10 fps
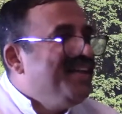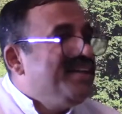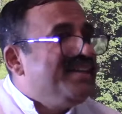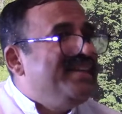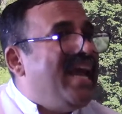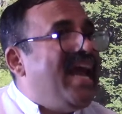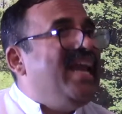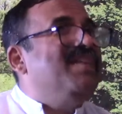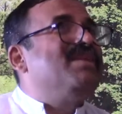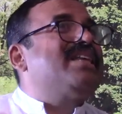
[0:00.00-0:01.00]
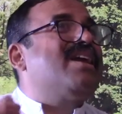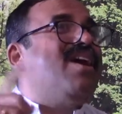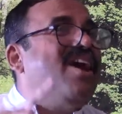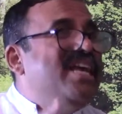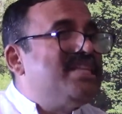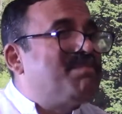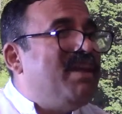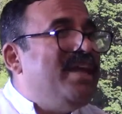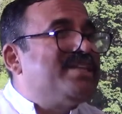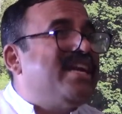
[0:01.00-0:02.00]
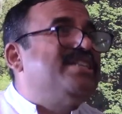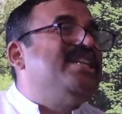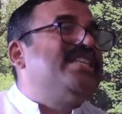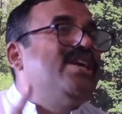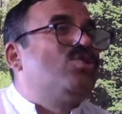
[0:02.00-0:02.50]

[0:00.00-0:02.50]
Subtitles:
Then Mother Kali is pleased and she sent